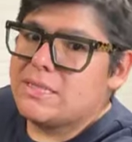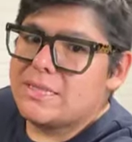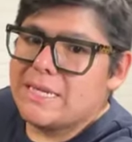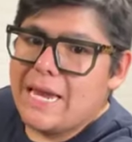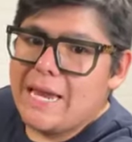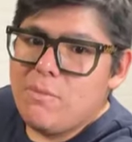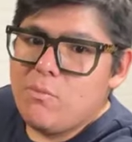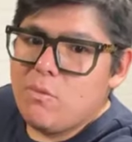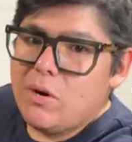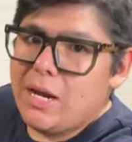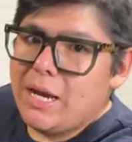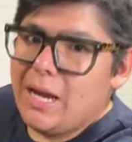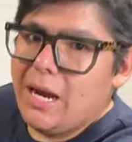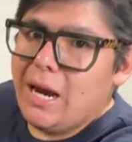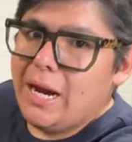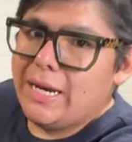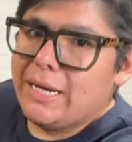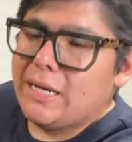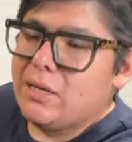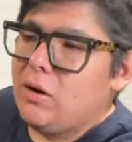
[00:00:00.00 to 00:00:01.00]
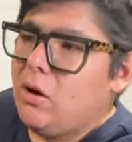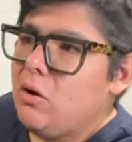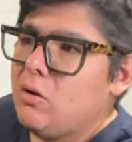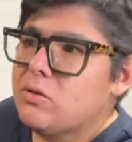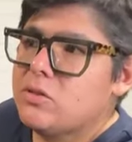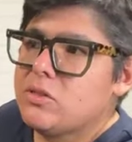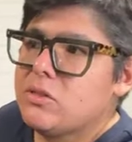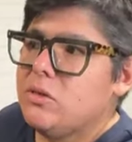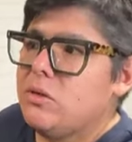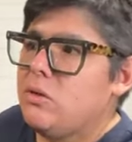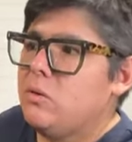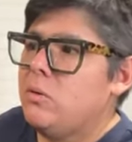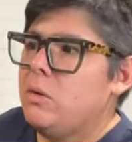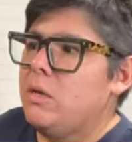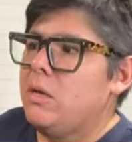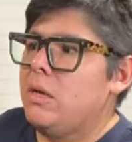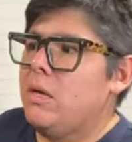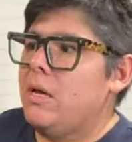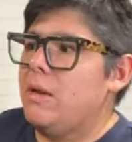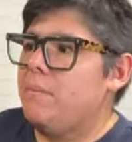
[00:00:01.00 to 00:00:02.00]
The same way I can
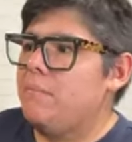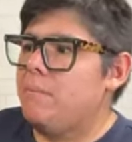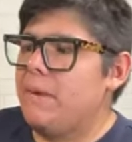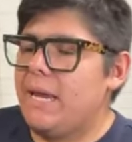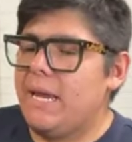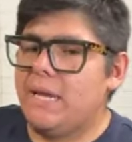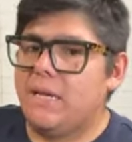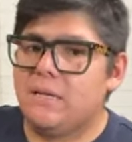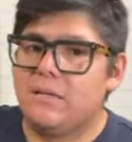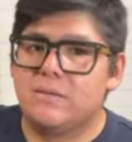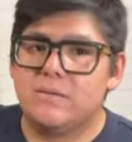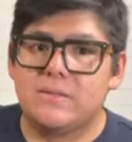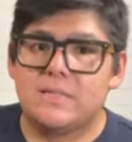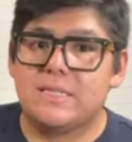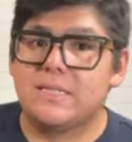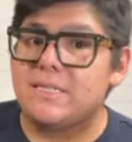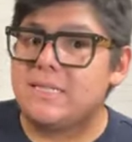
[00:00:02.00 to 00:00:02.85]
also make